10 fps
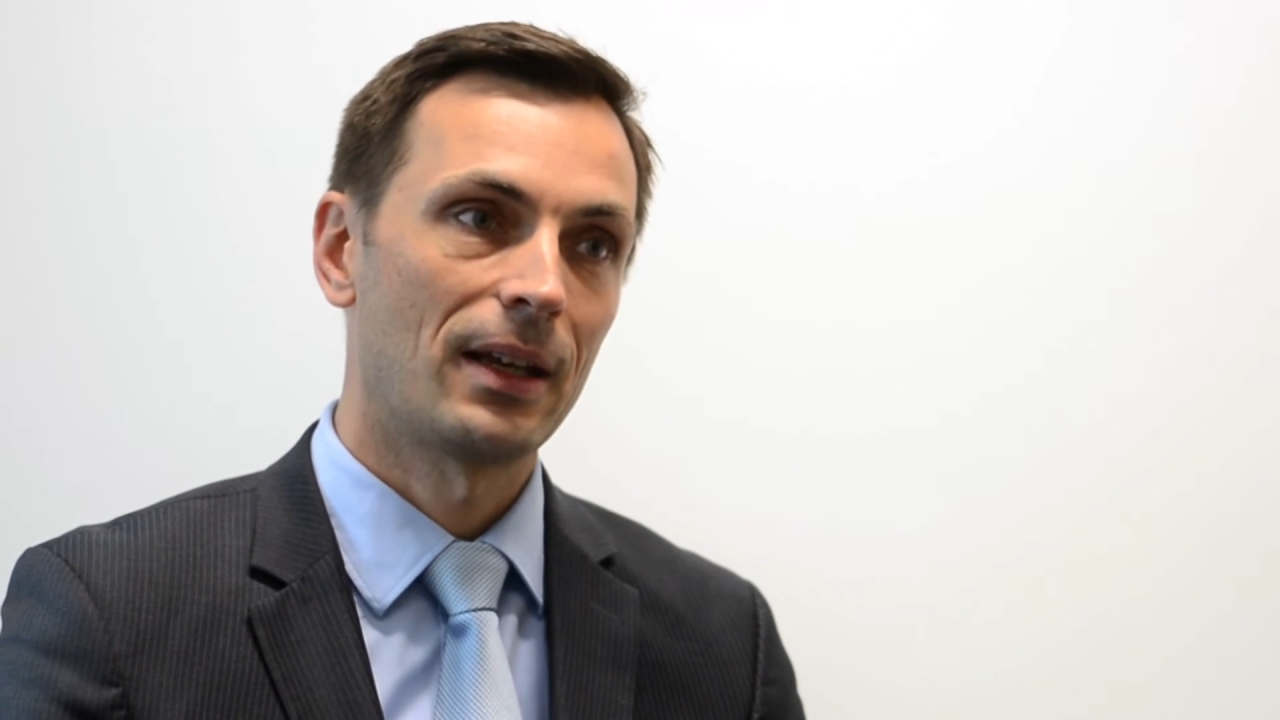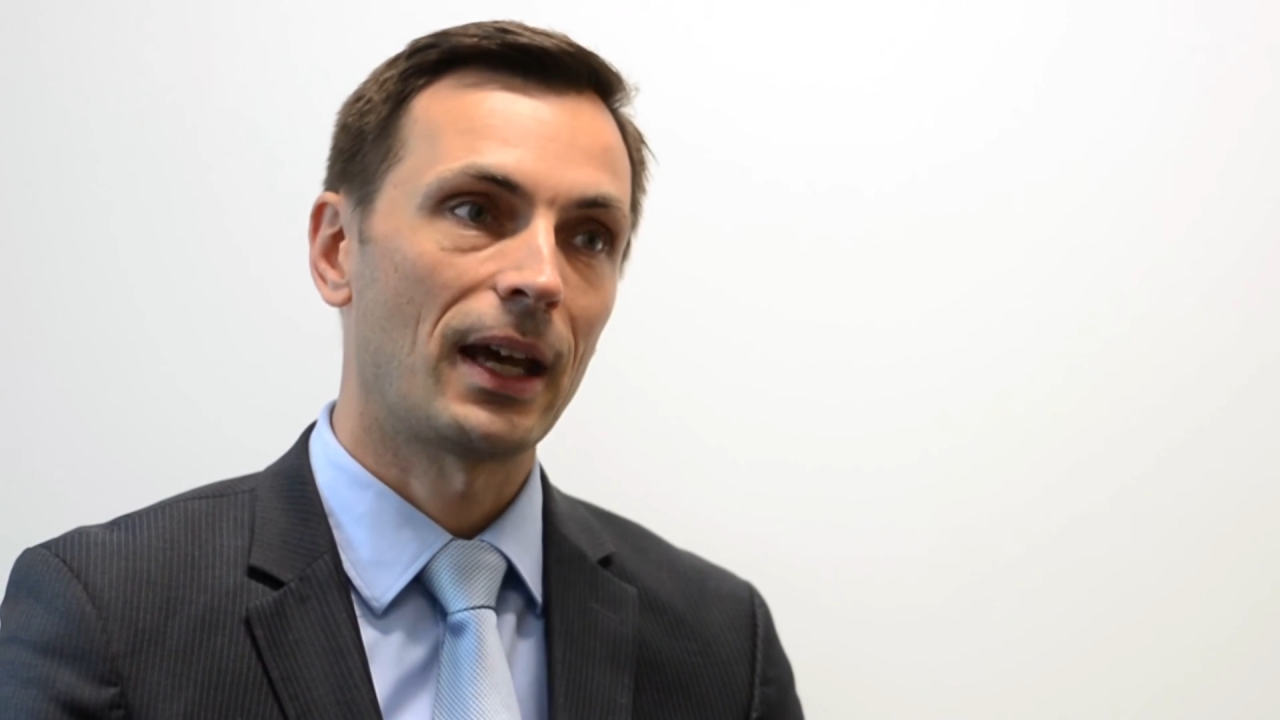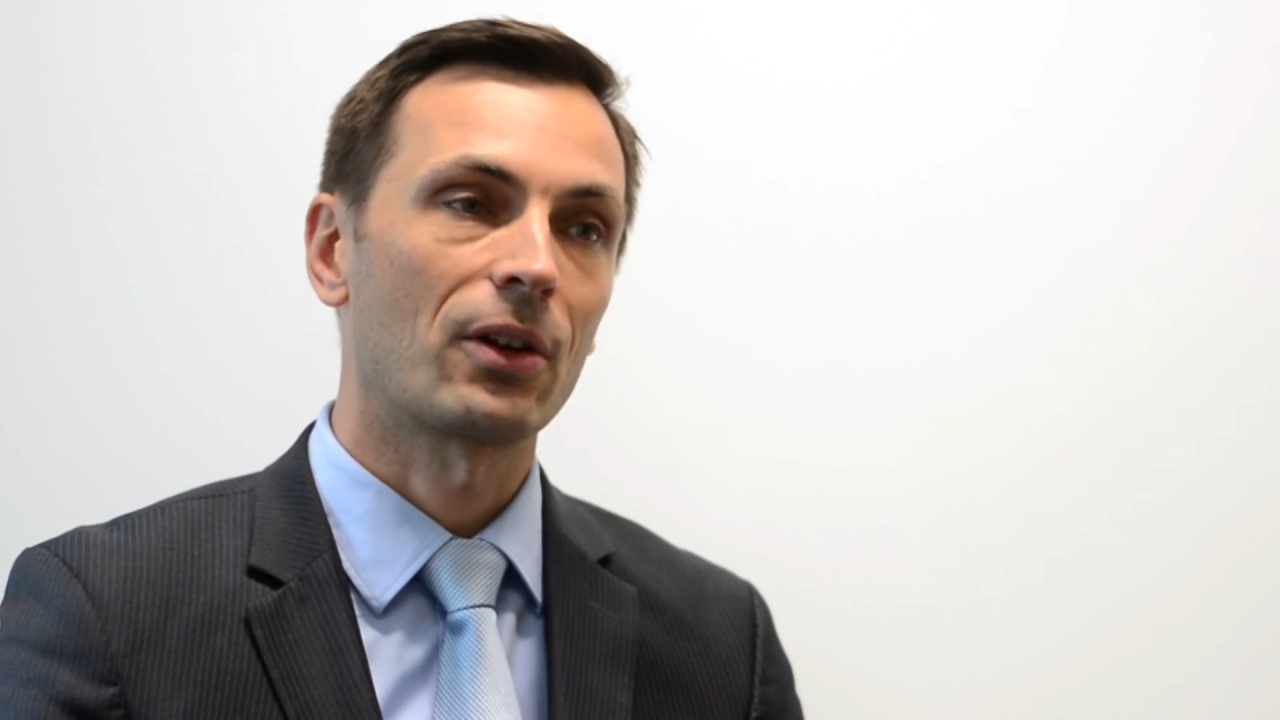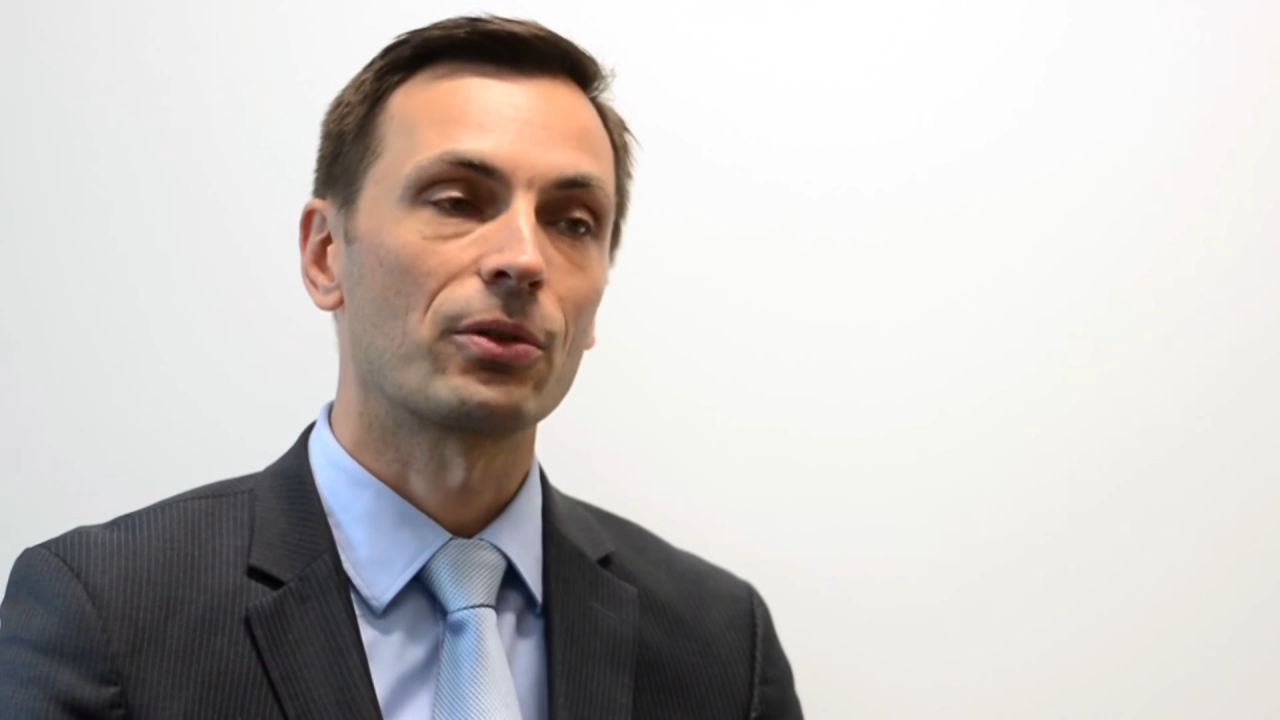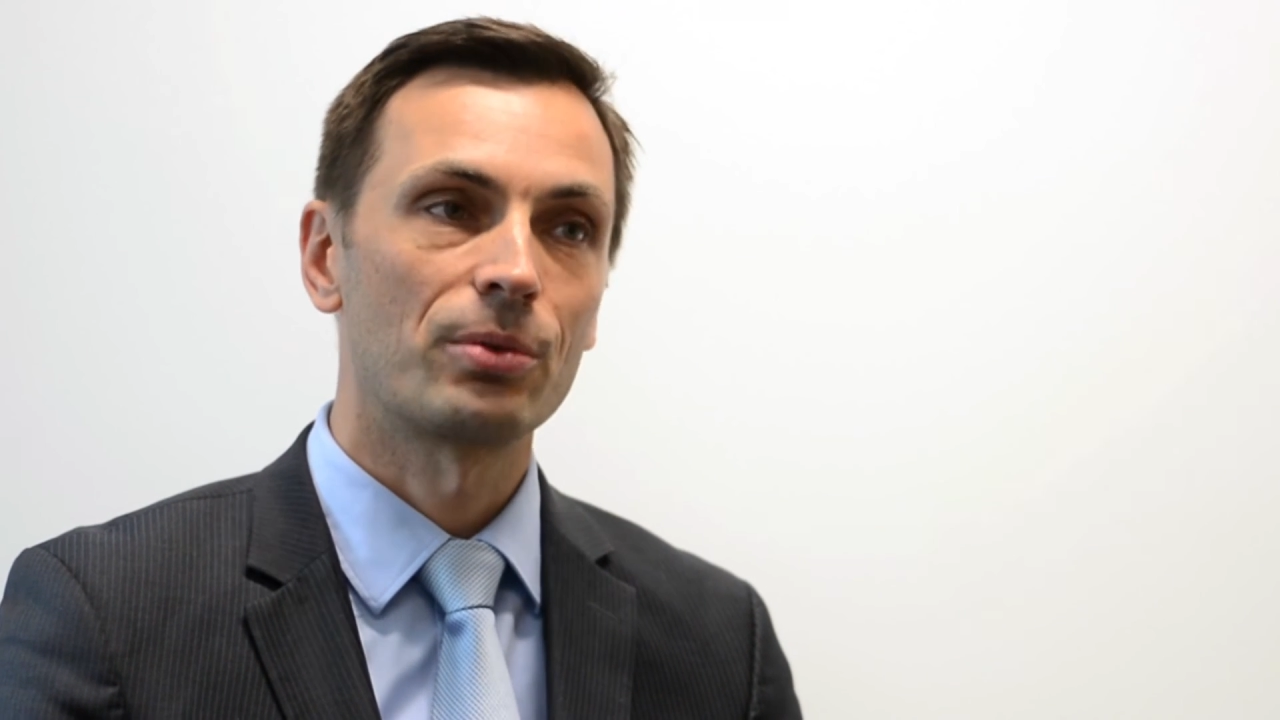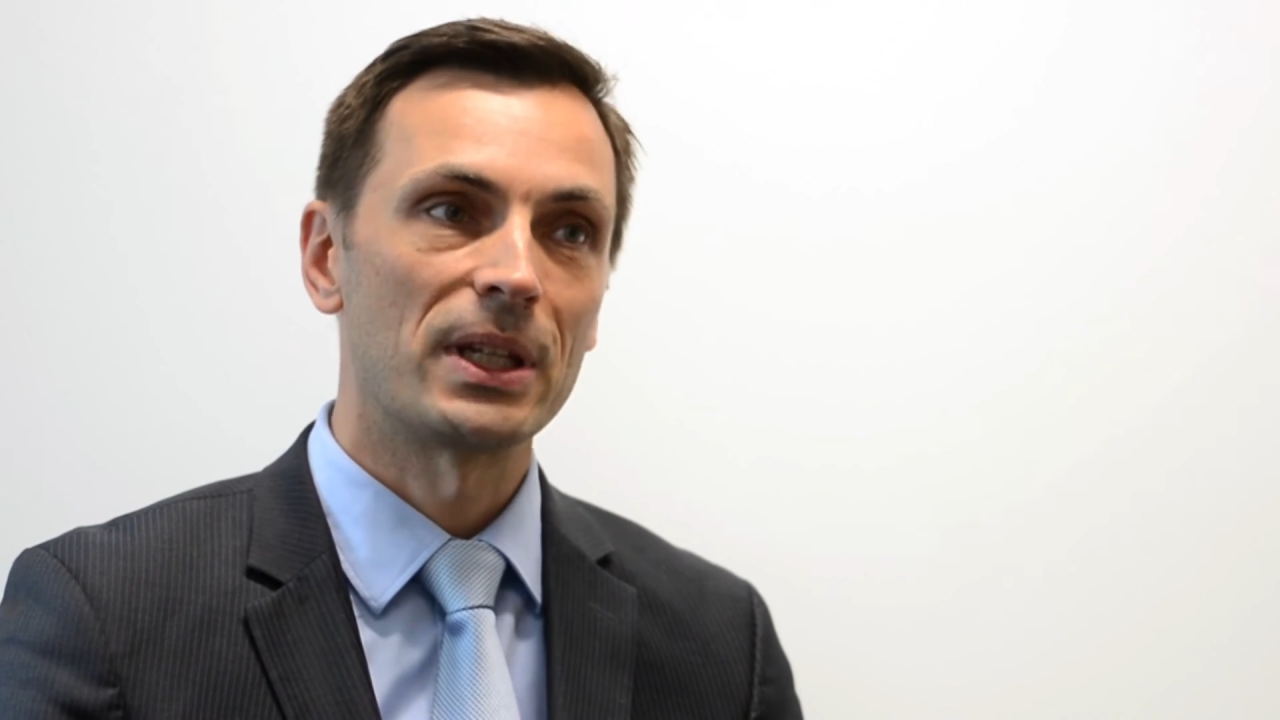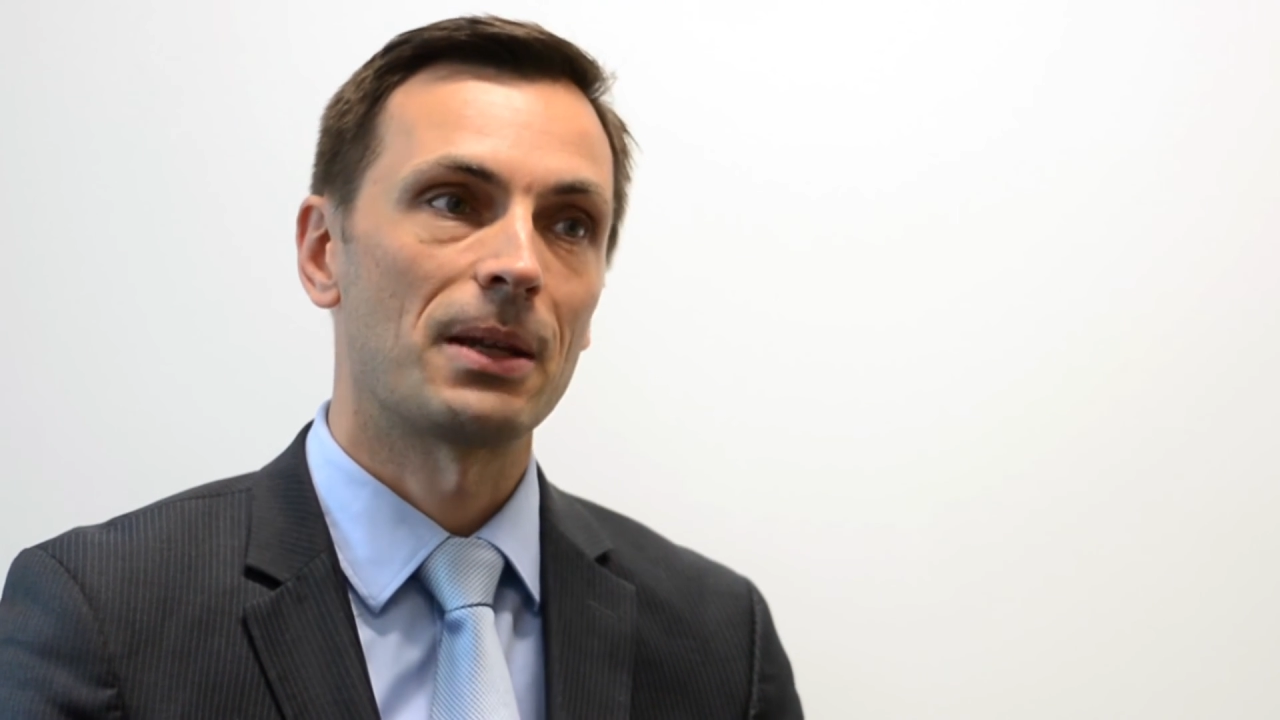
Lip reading: a concrete